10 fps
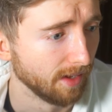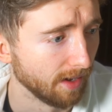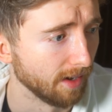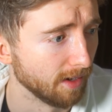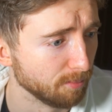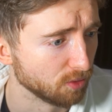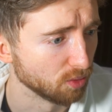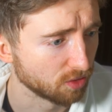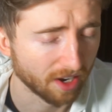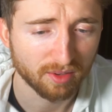So it
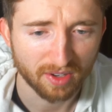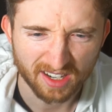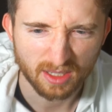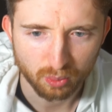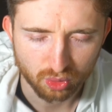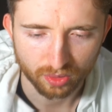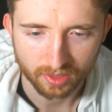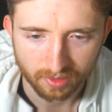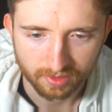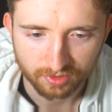was kind of like a little
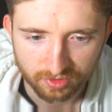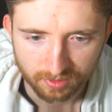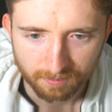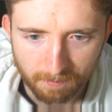trick, I guess.